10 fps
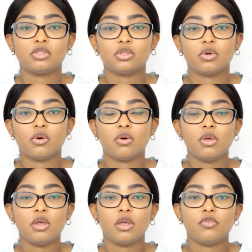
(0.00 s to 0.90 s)
So
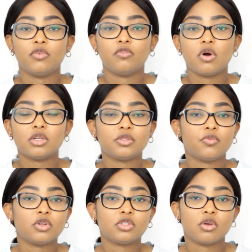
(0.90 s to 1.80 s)
if you've got
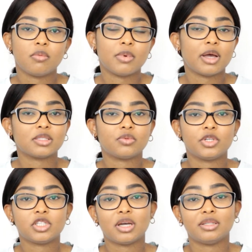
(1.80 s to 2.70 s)
spots or marks
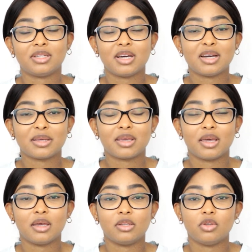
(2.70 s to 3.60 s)
which are dark
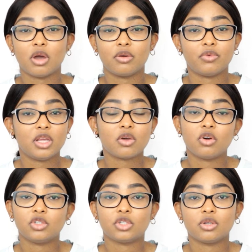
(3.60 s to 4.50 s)
and you are really
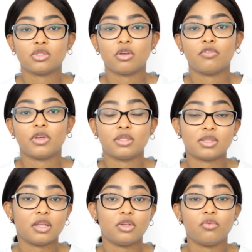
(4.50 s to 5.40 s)
conscious of it
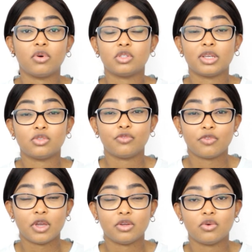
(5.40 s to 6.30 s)
and you wanted to
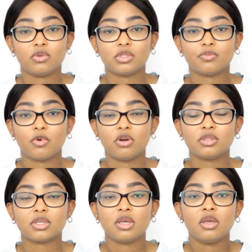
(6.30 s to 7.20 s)
fade those
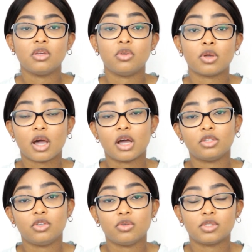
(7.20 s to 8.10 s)
spots, you
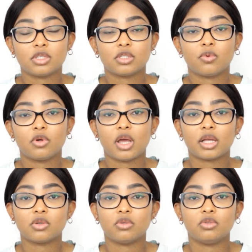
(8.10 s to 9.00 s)
can use this product on